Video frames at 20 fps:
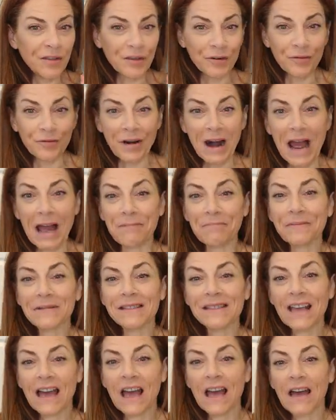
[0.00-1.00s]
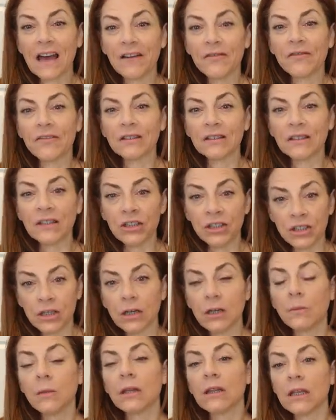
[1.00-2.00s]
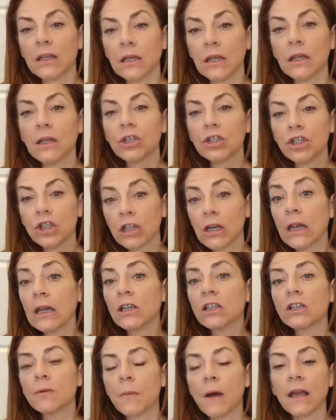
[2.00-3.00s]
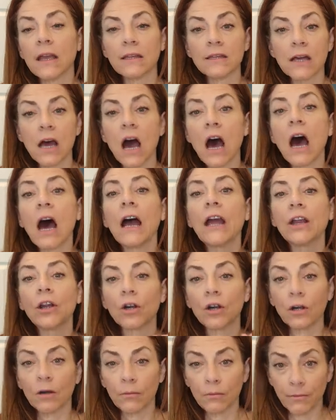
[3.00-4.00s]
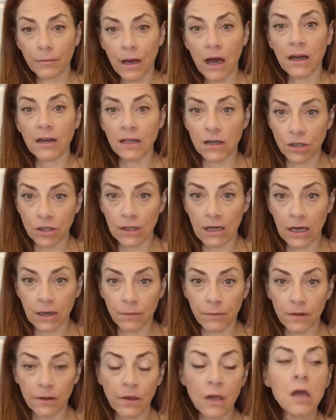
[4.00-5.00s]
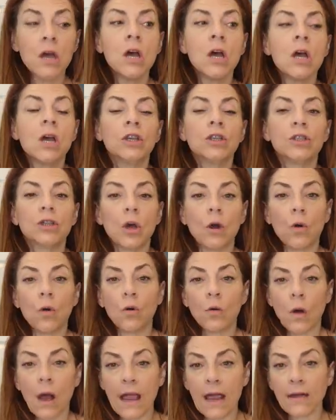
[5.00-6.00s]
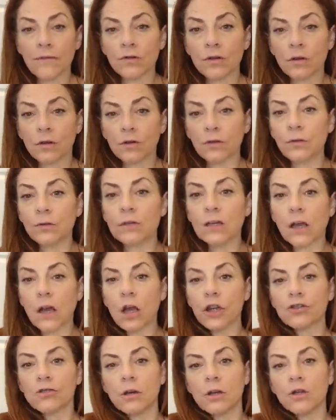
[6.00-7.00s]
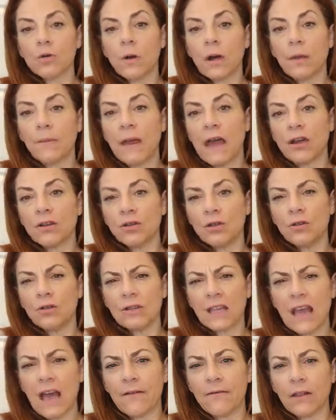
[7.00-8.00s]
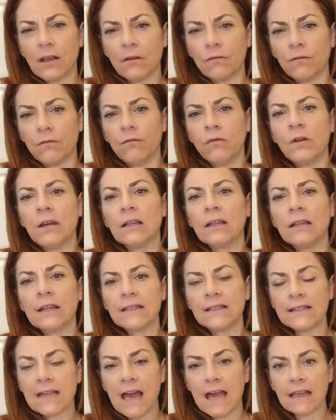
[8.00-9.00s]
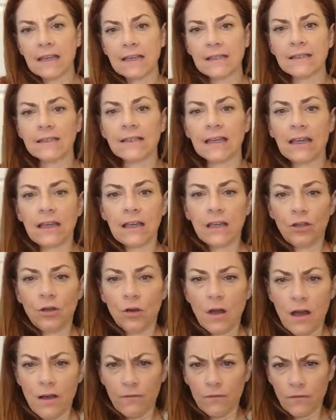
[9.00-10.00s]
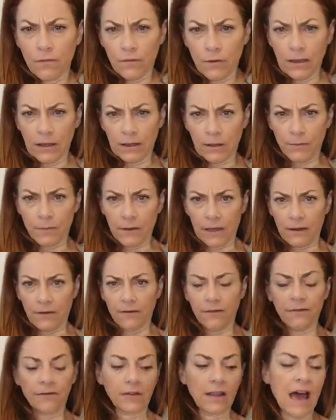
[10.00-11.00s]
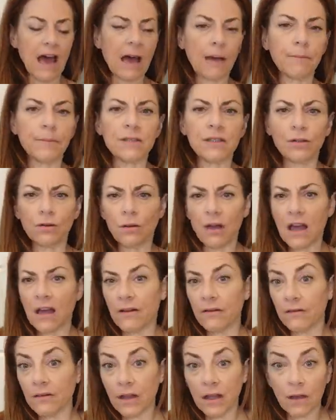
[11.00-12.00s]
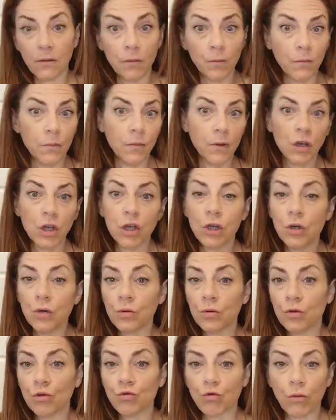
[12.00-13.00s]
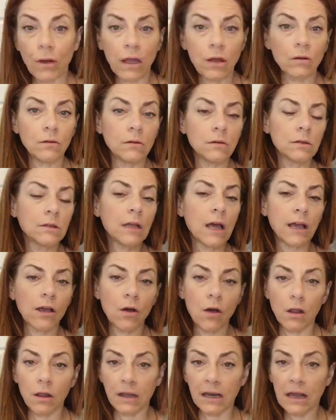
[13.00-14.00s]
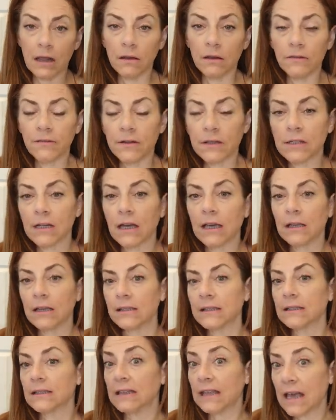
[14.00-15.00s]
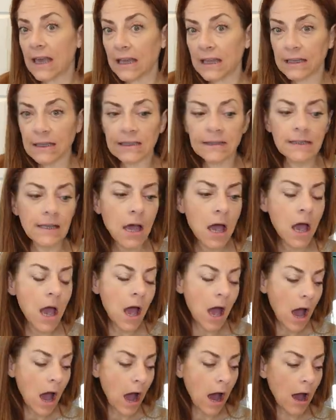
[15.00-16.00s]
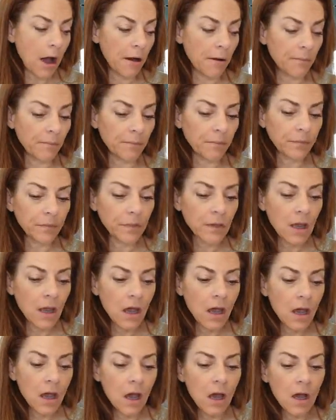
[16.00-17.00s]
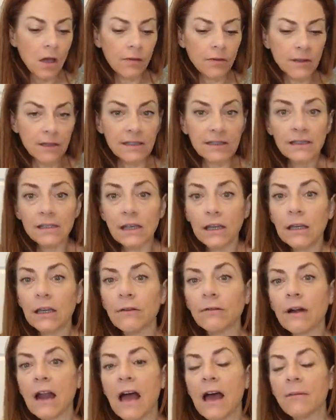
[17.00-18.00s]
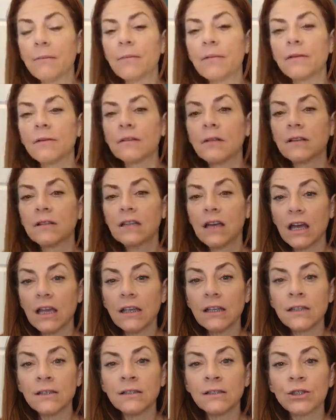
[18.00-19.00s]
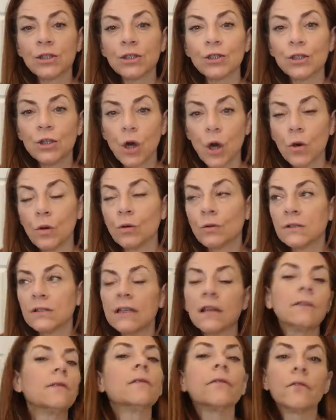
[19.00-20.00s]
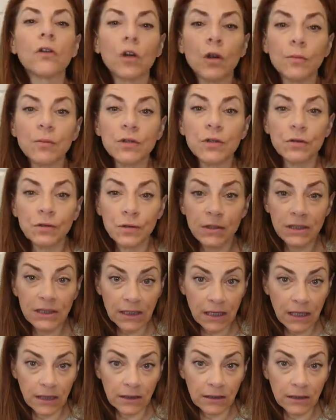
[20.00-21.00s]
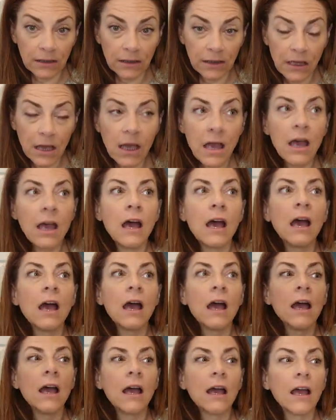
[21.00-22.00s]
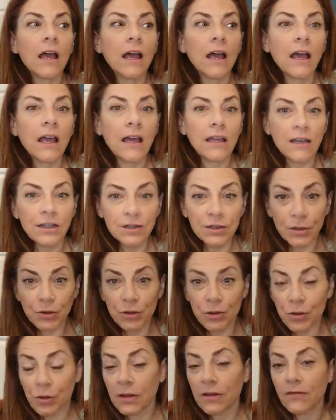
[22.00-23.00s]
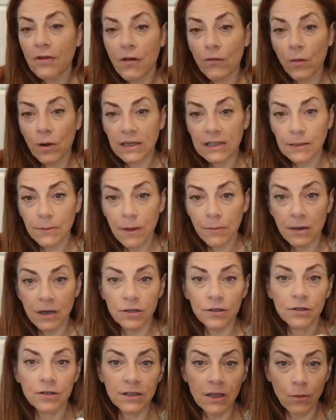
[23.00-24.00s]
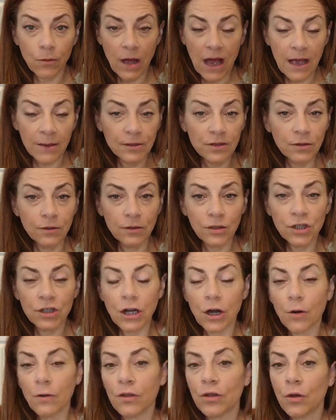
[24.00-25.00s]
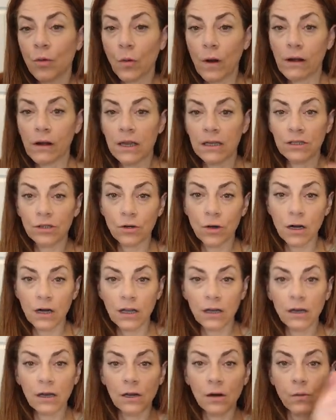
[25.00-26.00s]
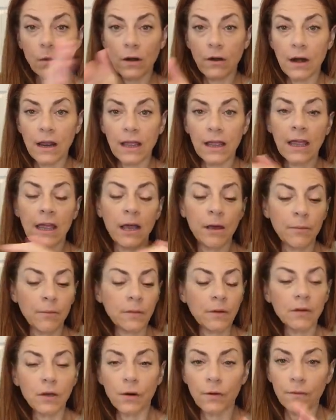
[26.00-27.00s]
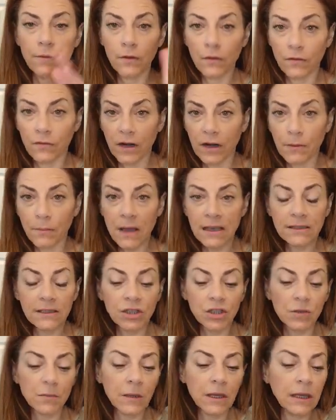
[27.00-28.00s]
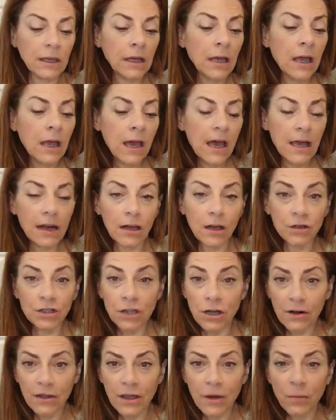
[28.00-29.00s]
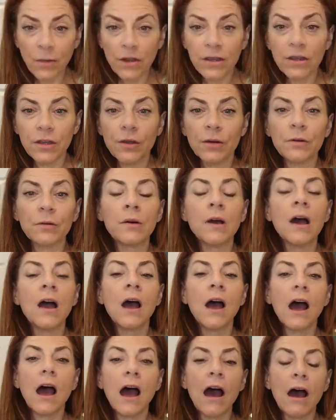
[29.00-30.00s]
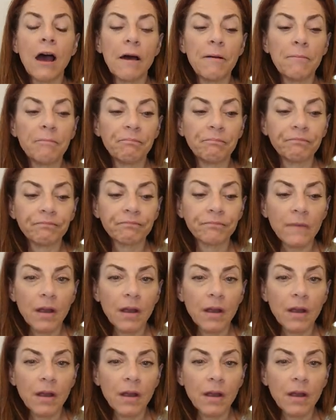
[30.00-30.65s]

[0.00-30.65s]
the wraps have legitimately changed my entire body shape. So after losing 120 pounds, you usually have like really saggy skin. You'll have really big flaps. You'll have like huge wrinkles. I call it elephantitis legs. Um, the skinny wrap tightens, tones, and firms your skin. It is no joke. If you ever want to see my pictures, I will absolutely share with you where I started and where I am. You know, feel free to message me and I'll share them with you. Um,